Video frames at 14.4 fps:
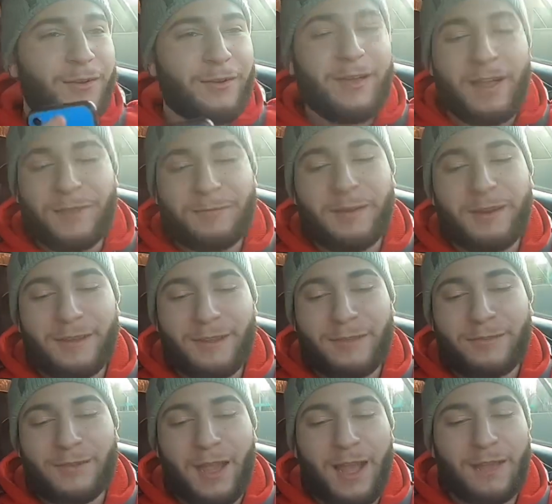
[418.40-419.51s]
You guys better
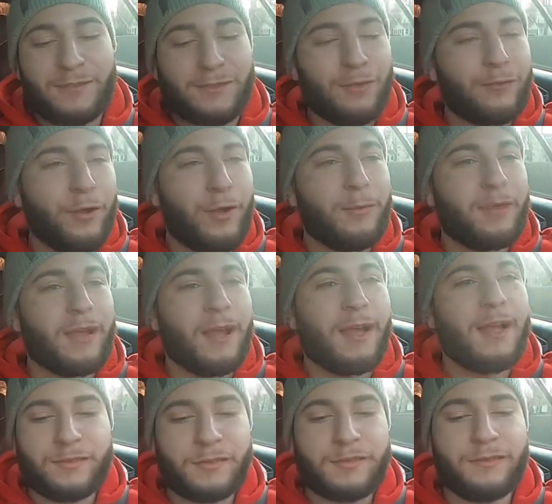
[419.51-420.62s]
keep track. So far we got
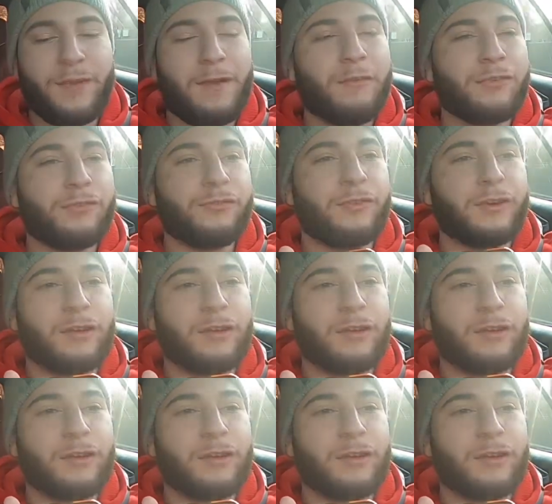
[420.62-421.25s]
$6,500 for the